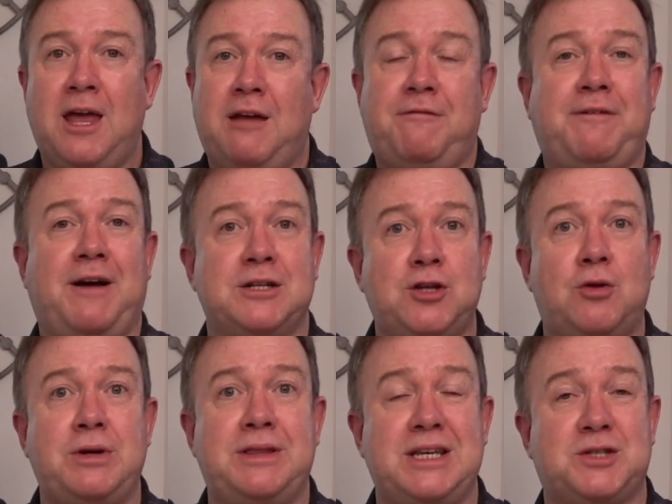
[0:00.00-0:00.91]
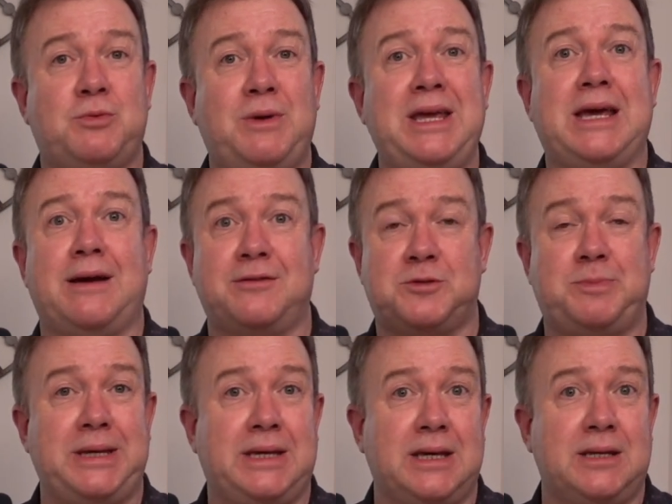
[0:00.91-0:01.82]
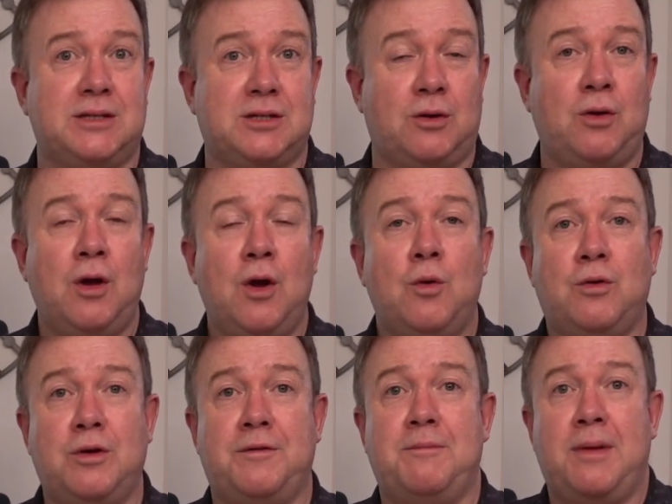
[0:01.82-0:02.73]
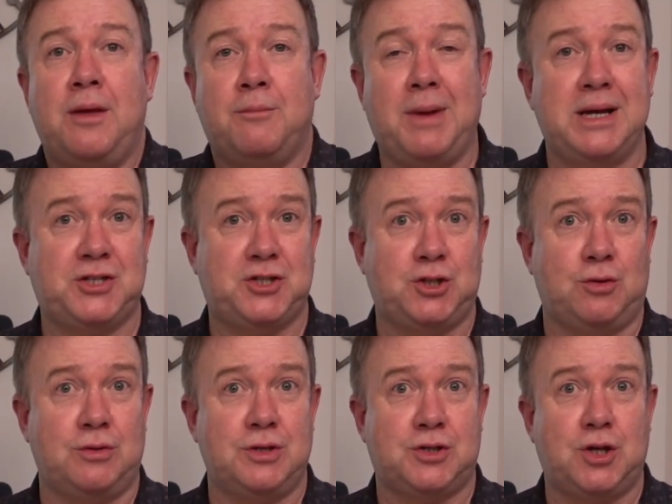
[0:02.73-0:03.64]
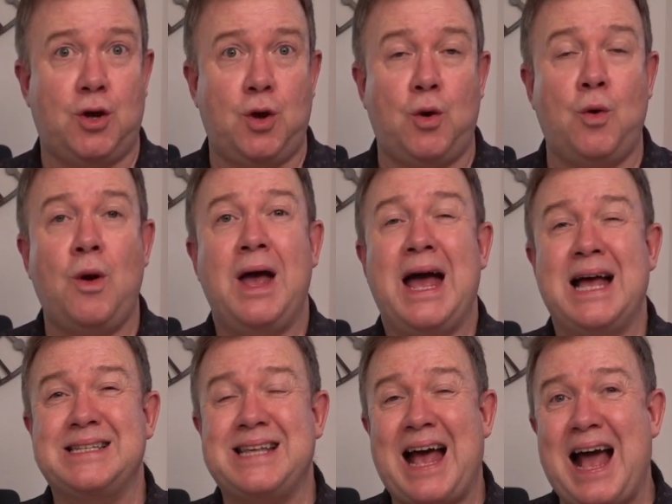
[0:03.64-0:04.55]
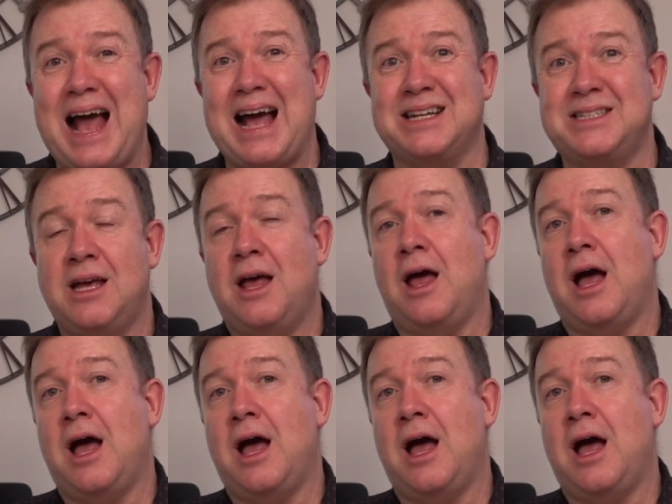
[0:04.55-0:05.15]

In fact, only this week I was speaking to one of my students who has had